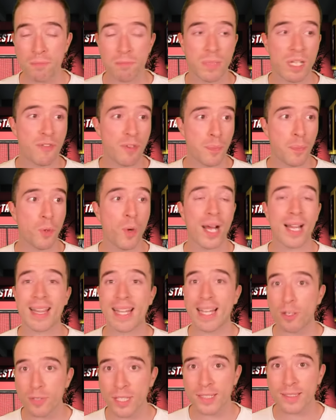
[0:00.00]
Liverpool
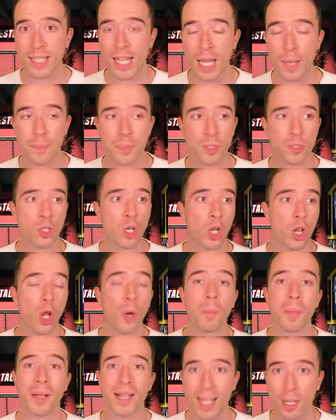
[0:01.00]
allowed it to happen.
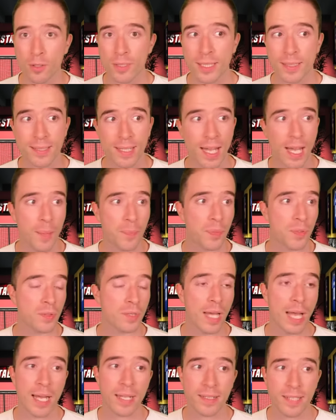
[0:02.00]
Klopp allowed it to happen.
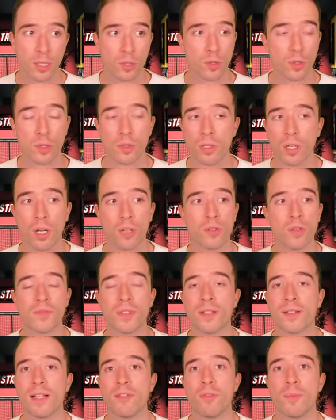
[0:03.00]
And he took charge of
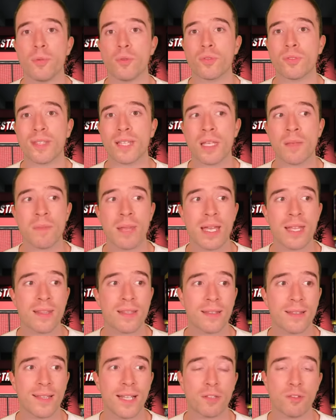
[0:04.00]
this Liverpool team in
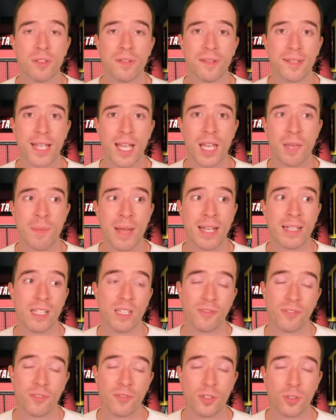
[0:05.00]
this Legends game. And he's
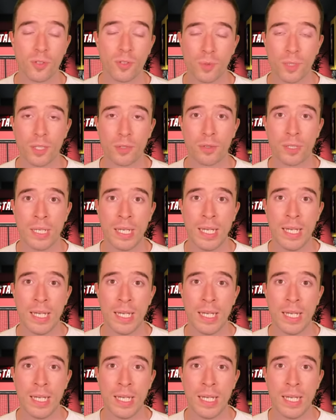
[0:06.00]
fulfilled a wish.